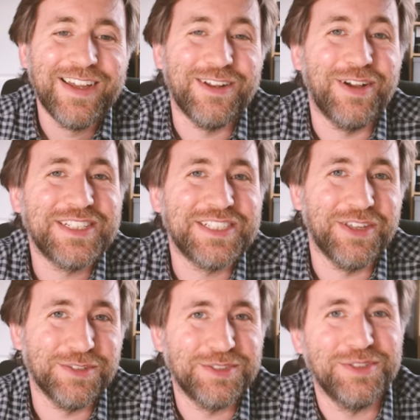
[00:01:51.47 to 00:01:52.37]
Now, actually,
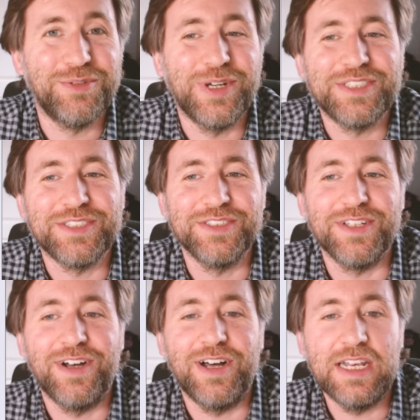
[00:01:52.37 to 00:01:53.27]
those two questions
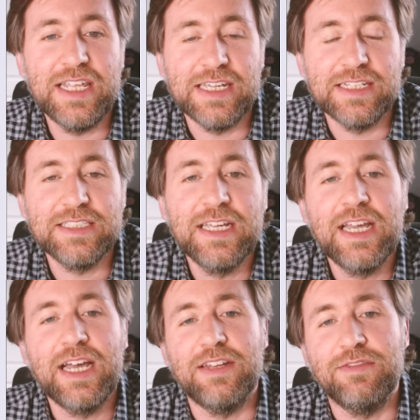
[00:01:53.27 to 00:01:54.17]
are linked.
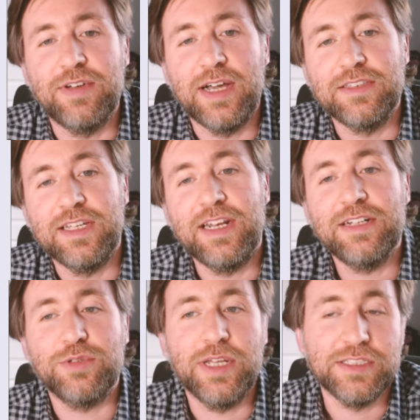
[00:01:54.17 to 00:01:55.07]
And in fact, the
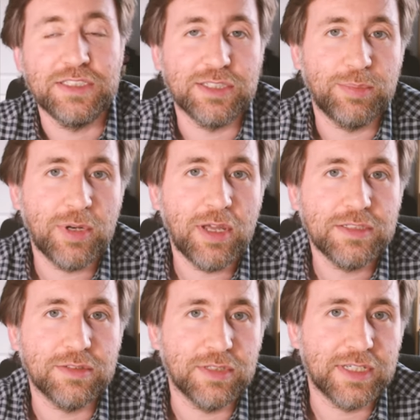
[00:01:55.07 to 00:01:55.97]
electrical energy
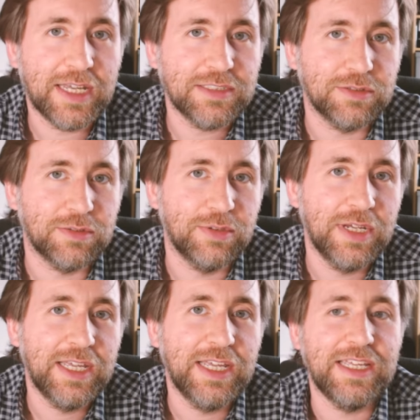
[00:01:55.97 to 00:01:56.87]
supplied to the kettle
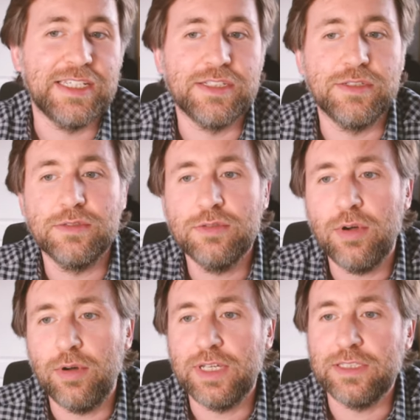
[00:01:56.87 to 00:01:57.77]
is
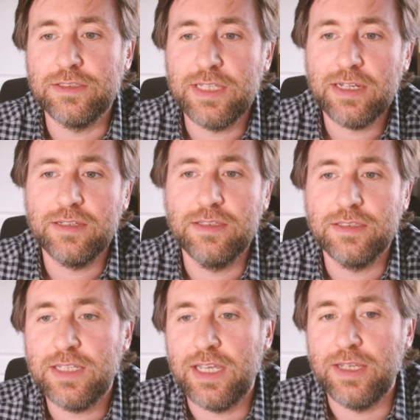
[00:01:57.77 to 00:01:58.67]
not exactly the
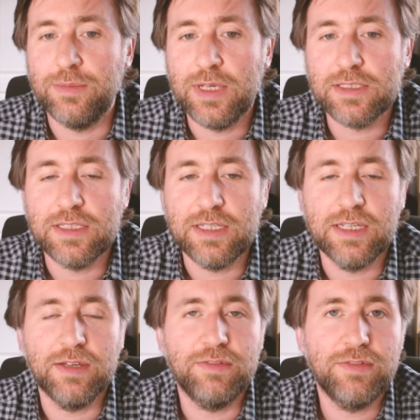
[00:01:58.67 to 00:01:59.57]
same as
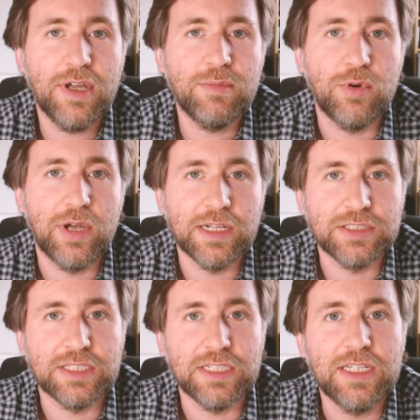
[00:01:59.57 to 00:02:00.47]
the thermal
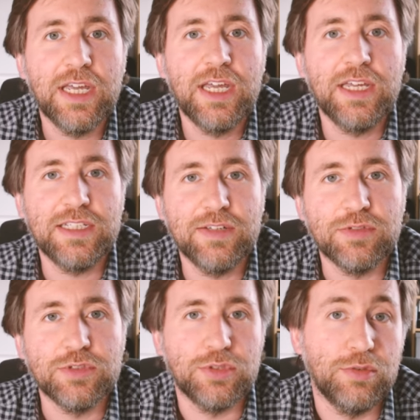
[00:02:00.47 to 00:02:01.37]
energy
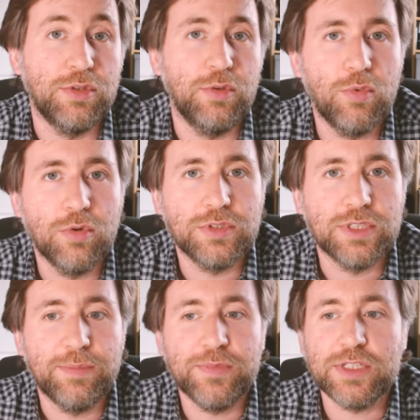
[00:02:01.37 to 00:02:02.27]
given to the water.